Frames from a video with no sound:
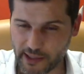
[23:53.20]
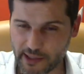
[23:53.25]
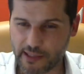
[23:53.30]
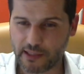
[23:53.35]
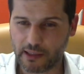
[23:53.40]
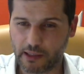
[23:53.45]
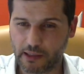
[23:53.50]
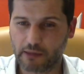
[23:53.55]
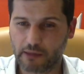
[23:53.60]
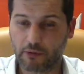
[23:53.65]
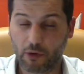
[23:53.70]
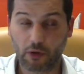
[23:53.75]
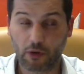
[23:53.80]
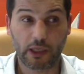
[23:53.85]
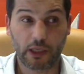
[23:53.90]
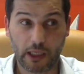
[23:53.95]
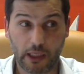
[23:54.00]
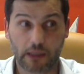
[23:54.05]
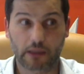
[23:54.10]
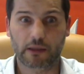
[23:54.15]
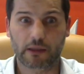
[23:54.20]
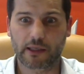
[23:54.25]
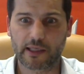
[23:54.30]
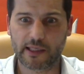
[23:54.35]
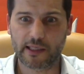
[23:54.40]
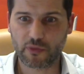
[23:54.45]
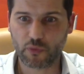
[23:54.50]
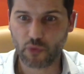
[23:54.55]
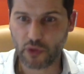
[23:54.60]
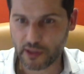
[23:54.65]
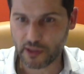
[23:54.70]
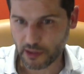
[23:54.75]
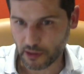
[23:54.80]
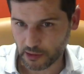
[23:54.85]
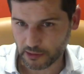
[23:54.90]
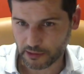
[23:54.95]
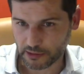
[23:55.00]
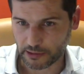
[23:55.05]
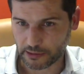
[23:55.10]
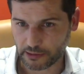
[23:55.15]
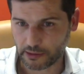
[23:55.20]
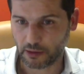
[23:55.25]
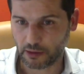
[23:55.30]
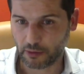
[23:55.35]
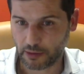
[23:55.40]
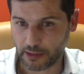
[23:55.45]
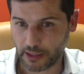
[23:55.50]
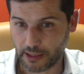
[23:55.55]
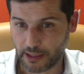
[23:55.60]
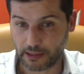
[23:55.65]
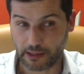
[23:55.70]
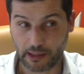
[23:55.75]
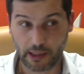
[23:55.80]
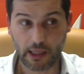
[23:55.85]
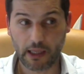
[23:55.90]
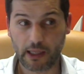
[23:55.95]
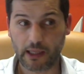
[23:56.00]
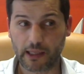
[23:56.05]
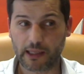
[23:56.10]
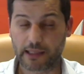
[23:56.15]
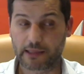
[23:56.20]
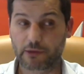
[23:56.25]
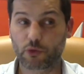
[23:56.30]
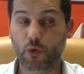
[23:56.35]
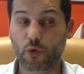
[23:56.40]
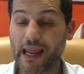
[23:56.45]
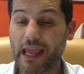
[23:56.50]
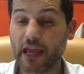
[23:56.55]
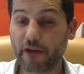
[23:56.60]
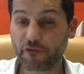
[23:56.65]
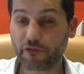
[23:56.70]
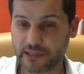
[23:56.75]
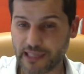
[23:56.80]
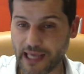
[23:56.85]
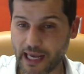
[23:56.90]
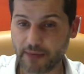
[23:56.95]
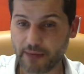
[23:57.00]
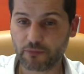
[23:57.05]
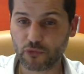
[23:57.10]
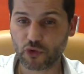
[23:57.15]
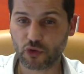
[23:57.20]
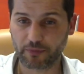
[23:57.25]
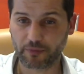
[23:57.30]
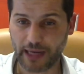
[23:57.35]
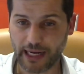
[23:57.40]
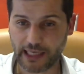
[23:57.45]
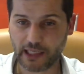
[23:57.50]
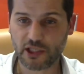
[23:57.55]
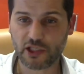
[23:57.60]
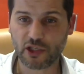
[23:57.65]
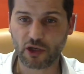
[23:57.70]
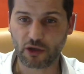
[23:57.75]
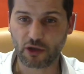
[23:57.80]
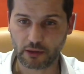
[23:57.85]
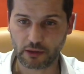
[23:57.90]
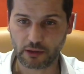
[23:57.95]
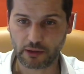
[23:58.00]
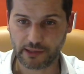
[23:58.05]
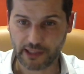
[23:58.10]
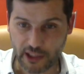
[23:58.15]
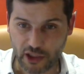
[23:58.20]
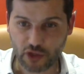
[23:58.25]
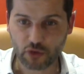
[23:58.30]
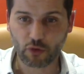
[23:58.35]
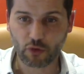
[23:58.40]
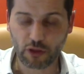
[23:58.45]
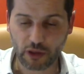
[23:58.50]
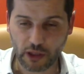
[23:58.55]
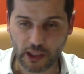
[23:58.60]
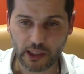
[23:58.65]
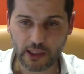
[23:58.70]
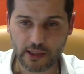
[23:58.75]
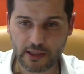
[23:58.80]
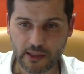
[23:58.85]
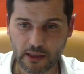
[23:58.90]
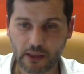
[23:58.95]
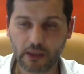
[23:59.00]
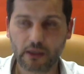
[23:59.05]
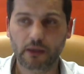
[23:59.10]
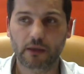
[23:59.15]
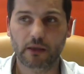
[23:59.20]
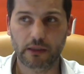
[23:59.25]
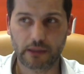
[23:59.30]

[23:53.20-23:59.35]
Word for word: is okay is resulting. Okay, do I have time to manage all these two things?